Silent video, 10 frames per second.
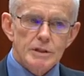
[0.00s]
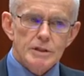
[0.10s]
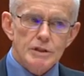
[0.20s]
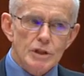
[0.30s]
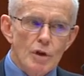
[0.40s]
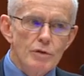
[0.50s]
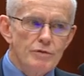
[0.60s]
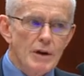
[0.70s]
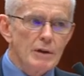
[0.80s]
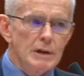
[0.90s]
So
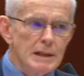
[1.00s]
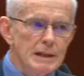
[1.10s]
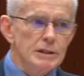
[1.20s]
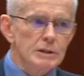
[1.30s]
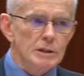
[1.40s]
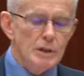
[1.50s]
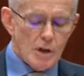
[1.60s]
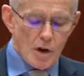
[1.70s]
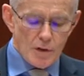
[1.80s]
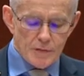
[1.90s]
very little
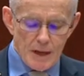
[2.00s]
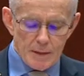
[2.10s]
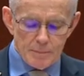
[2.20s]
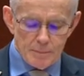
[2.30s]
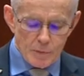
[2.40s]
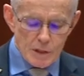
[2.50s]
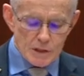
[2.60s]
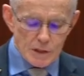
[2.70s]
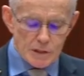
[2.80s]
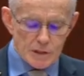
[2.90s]
of that
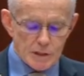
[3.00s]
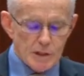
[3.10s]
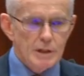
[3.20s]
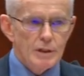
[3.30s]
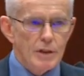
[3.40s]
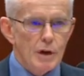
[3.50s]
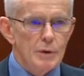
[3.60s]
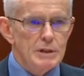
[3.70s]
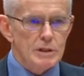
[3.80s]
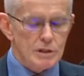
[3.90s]
research, though,
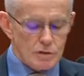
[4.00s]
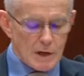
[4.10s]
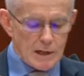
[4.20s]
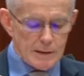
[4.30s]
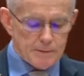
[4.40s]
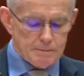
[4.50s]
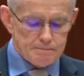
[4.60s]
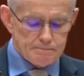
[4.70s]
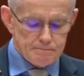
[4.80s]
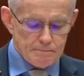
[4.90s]
is Australian.
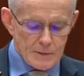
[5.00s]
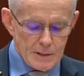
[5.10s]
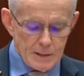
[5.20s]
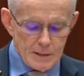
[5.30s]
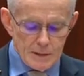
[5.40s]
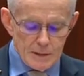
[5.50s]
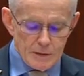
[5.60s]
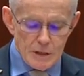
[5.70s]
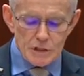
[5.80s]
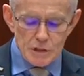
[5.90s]

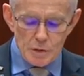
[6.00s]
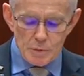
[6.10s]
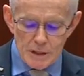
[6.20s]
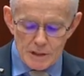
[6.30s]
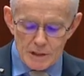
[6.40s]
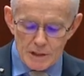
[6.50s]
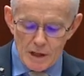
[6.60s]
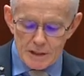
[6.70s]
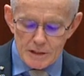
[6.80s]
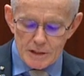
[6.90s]
This new research
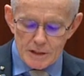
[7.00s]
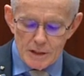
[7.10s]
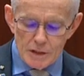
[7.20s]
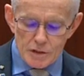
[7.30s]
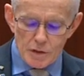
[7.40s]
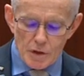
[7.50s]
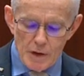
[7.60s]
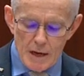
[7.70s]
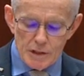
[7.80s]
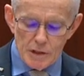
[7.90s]
licence should
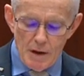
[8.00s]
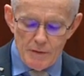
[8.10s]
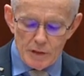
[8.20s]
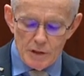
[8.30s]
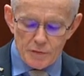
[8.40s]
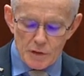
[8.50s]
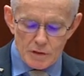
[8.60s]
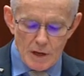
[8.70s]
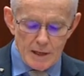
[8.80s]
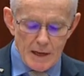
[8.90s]
create a new avenue for
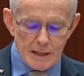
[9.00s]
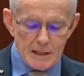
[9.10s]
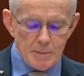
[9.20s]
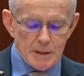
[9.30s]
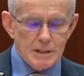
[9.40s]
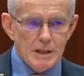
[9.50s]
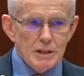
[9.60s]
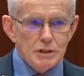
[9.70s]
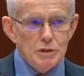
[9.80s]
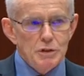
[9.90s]
Australian academics
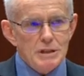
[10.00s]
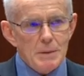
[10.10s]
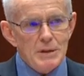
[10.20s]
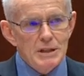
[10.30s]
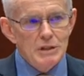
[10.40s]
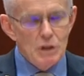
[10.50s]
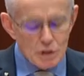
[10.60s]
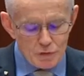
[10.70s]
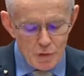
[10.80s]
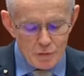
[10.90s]
to do something
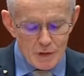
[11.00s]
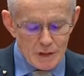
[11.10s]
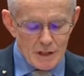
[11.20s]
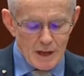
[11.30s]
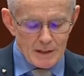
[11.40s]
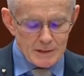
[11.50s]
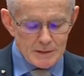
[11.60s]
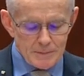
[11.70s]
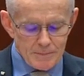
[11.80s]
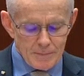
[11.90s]
useful for a change.